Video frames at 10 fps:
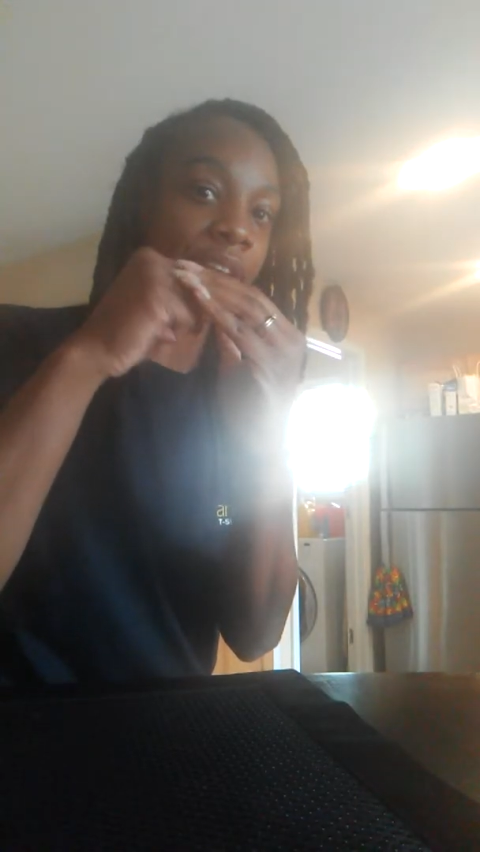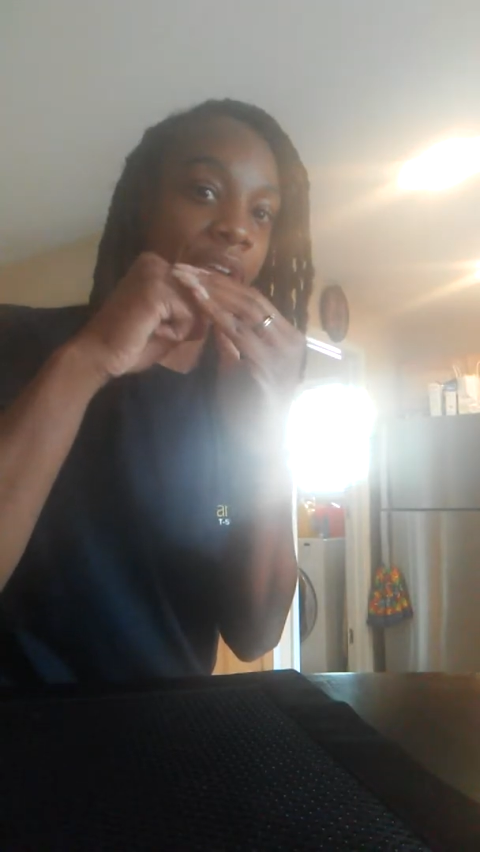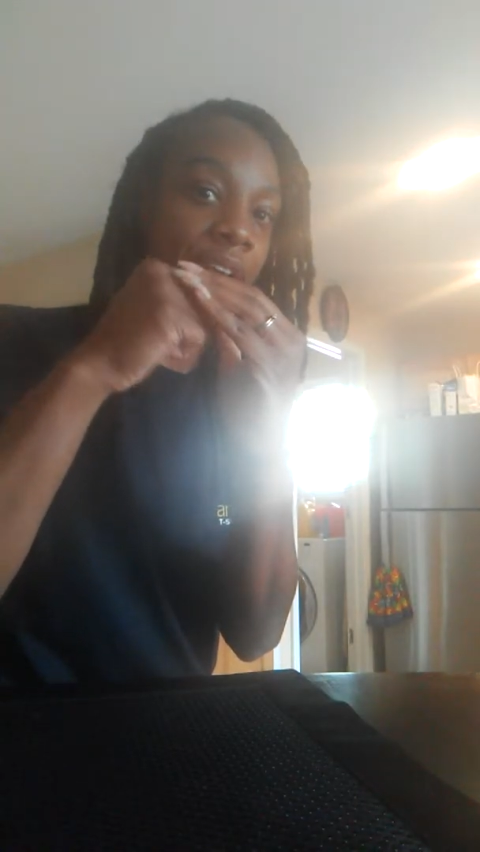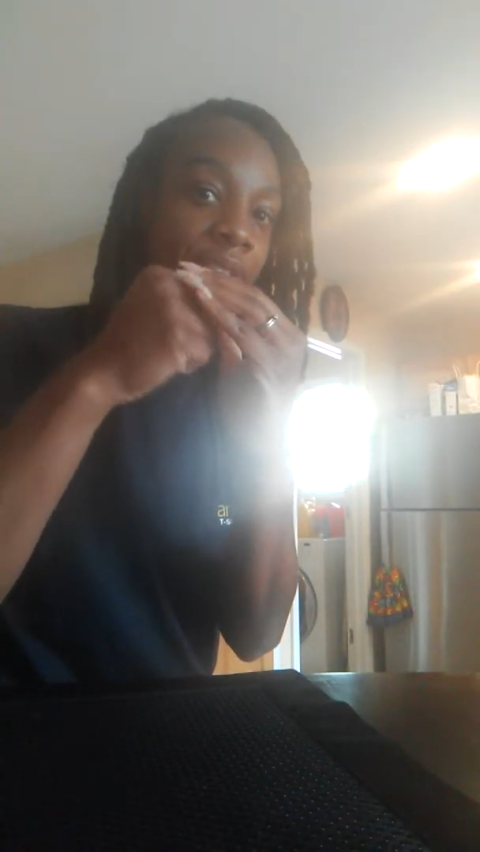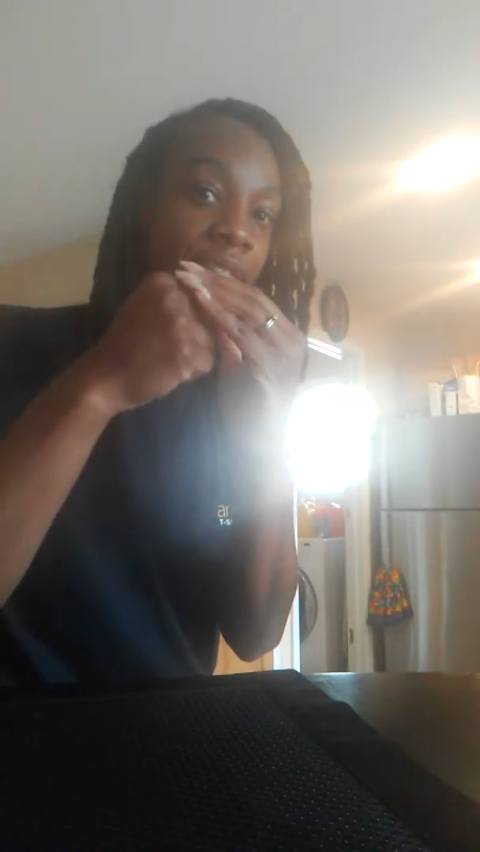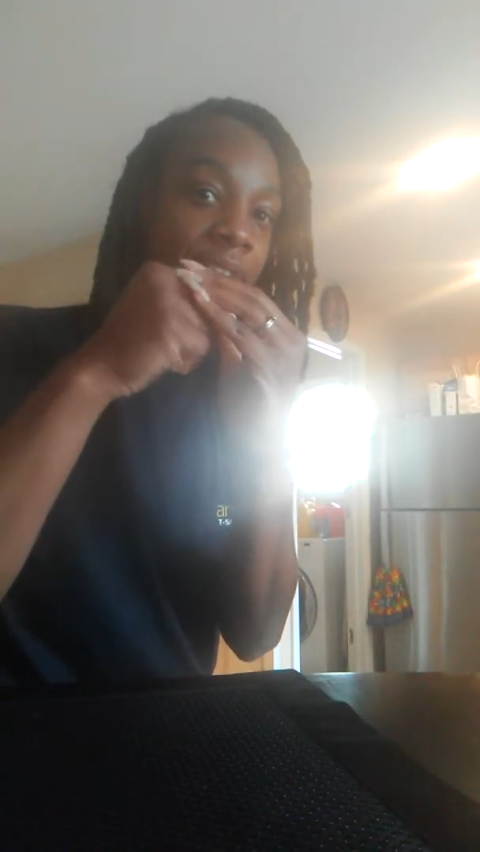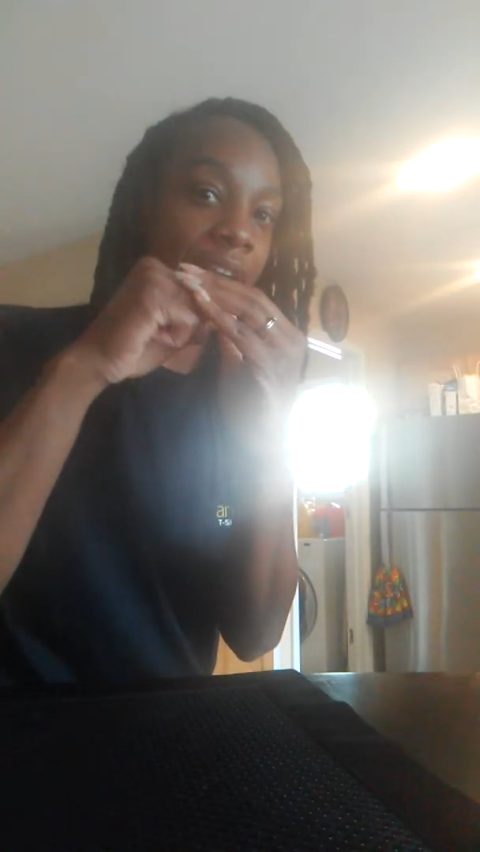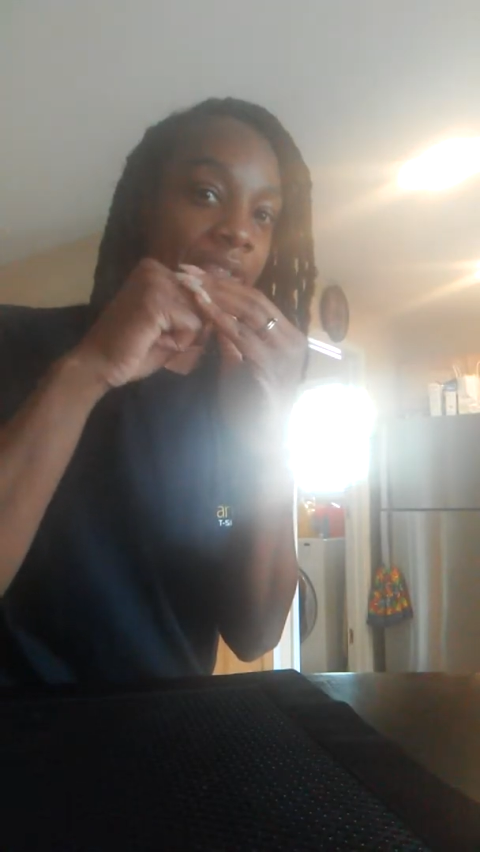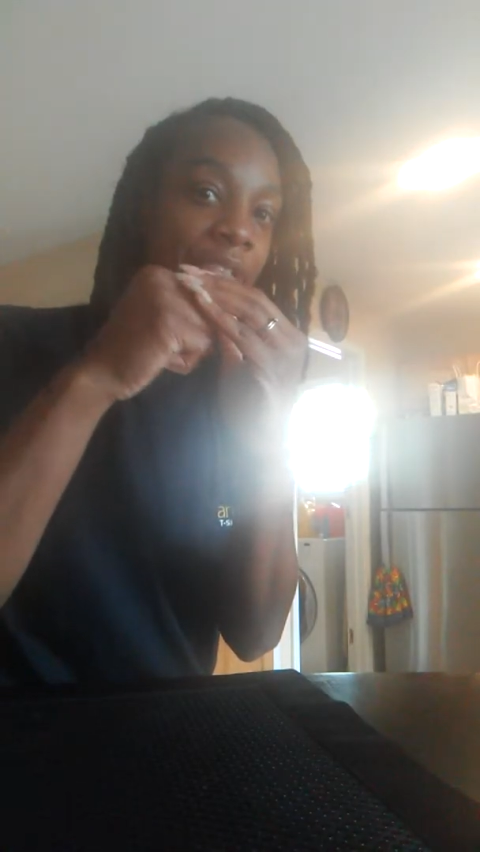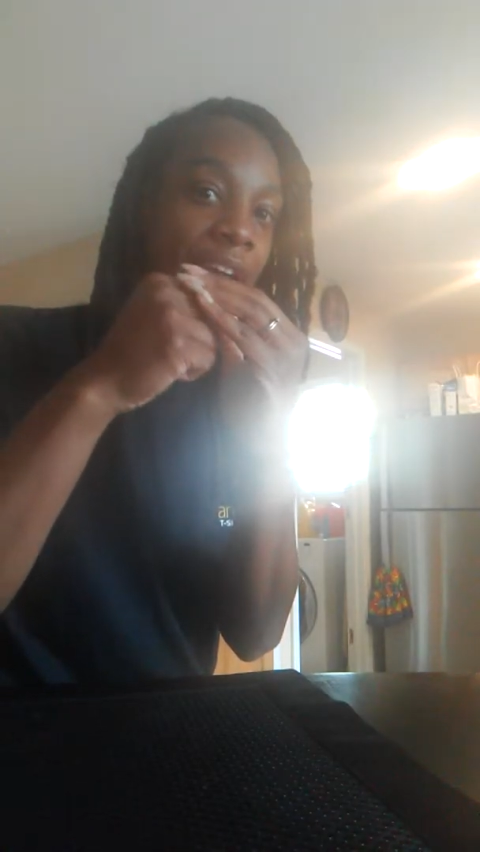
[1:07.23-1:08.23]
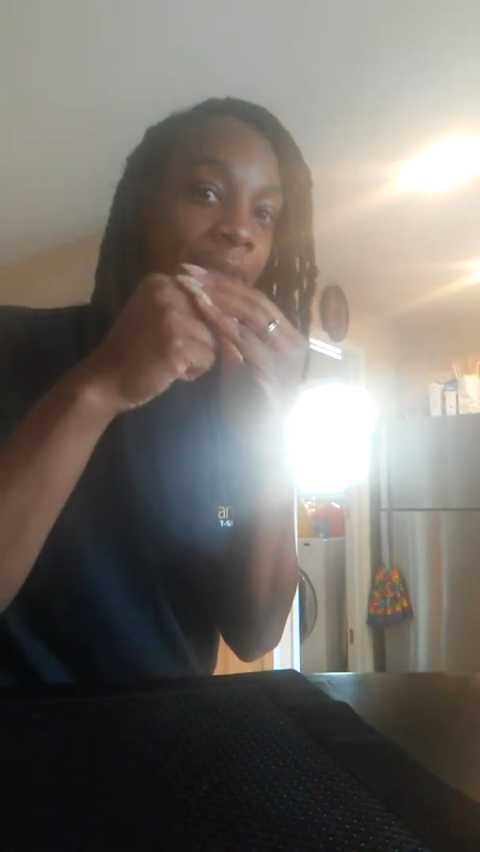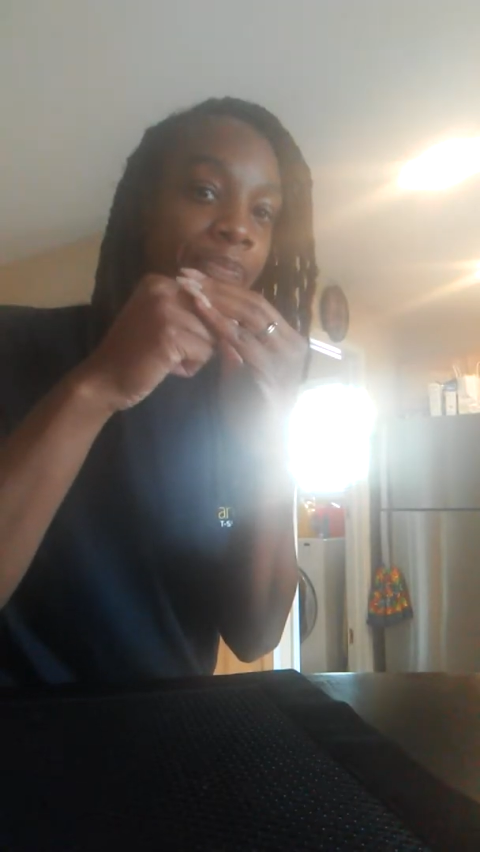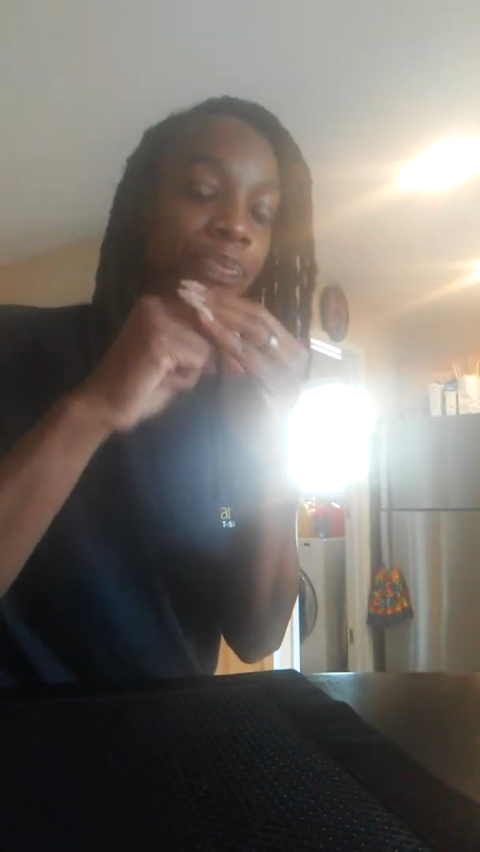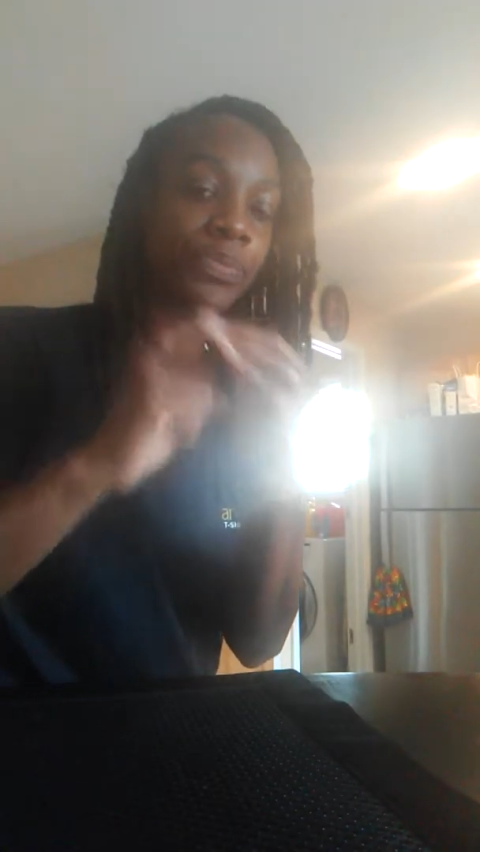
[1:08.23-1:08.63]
of outside of that,